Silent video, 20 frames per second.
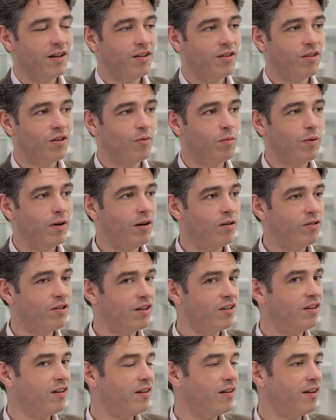the world
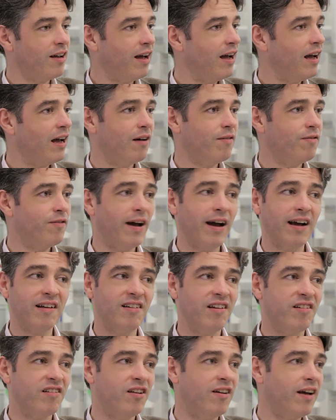that didn't have
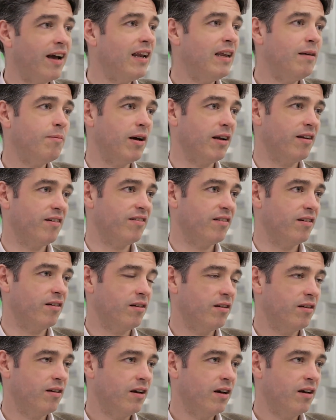access to any medicine?